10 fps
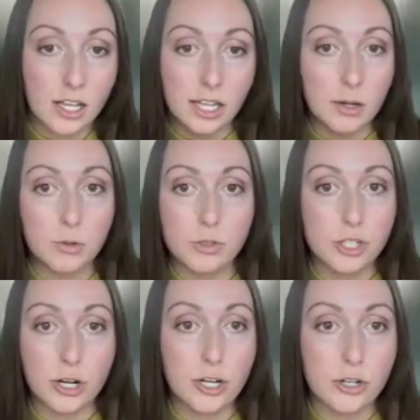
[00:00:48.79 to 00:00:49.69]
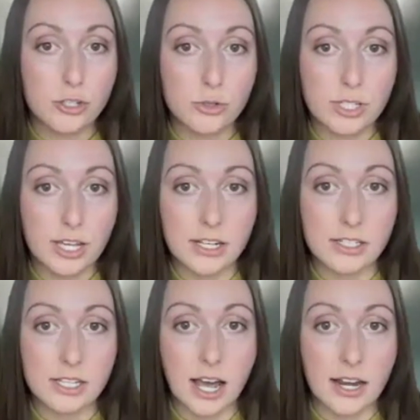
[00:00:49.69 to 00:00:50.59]
like share your 2
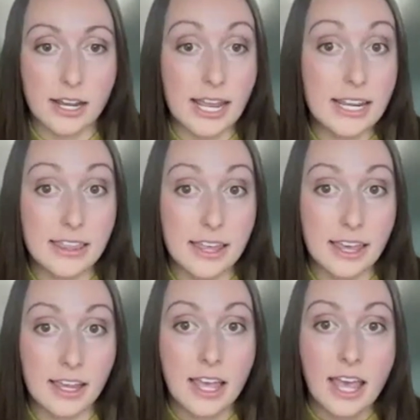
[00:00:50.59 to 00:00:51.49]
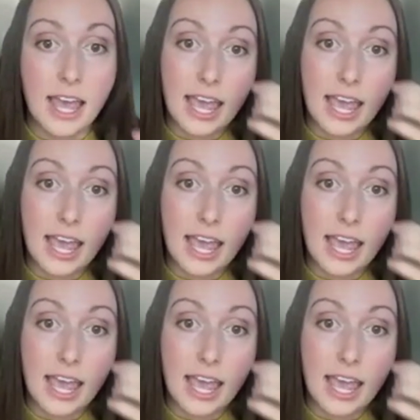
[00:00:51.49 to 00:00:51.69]
cents on anything.